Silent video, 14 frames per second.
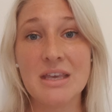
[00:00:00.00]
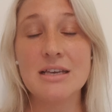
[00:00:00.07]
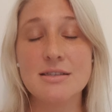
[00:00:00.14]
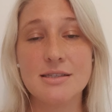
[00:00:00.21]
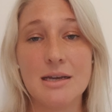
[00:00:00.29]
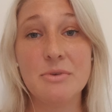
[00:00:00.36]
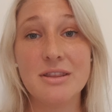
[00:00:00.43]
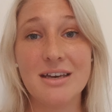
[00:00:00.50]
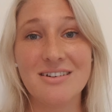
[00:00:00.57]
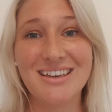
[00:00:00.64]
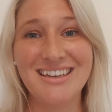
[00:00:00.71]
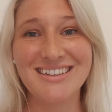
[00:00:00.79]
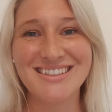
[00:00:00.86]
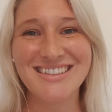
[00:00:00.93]
Same with our
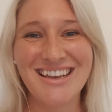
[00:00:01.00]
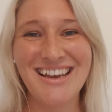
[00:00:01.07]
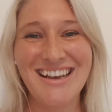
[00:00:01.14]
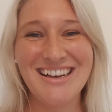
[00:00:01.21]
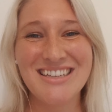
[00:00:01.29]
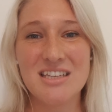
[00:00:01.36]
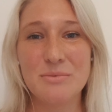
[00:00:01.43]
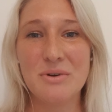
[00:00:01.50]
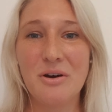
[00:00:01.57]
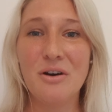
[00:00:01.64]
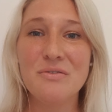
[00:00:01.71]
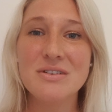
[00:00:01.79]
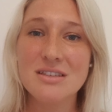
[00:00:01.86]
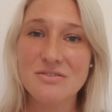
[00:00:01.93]
kids. So we're
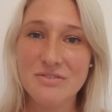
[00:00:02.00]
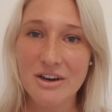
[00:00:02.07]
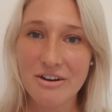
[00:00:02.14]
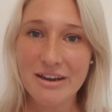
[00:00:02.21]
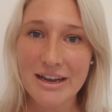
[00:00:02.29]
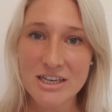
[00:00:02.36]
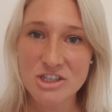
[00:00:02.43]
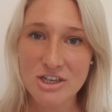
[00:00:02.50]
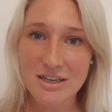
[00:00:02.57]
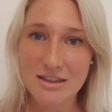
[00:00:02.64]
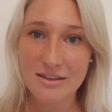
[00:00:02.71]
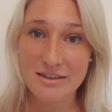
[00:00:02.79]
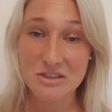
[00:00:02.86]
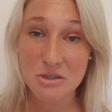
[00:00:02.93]
obviously very
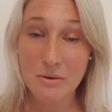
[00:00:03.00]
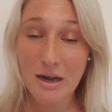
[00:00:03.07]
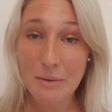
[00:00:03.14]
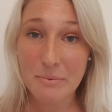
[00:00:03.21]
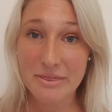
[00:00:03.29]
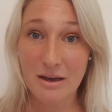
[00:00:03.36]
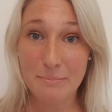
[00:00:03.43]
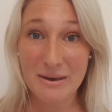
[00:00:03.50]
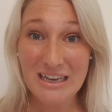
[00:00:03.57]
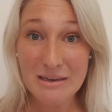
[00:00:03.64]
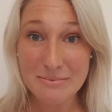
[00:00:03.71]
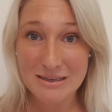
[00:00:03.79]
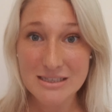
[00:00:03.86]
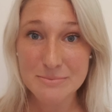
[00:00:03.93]
energetically entwined with our
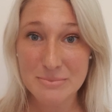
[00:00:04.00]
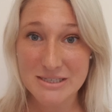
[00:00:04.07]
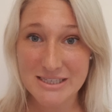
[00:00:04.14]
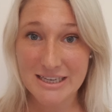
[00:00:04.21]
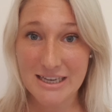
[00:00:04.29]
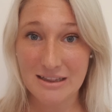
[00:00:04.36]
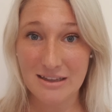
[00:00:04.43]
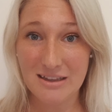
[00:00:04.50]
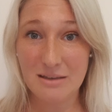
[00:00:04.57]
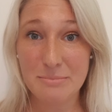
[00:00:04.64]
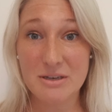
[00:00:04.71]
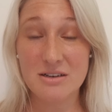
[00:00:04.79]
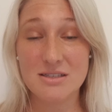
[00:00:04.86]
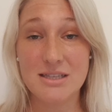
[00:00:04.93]
babies, particularly
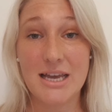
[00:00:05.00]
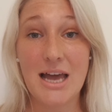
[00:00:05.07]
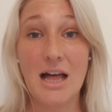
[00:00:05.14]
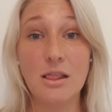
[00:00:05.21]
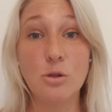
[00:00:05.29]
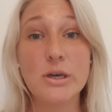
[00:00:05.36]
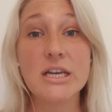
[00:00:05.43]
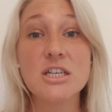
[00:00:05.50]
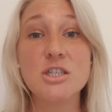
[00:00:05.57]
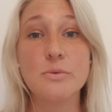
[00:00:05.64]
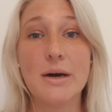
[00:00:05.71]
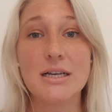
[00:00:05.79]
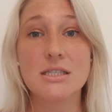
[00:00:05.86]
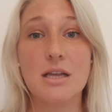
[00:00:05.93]
because they are looking to
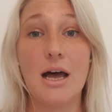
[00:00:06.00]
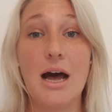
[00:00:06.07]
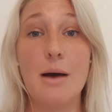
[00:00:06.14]
us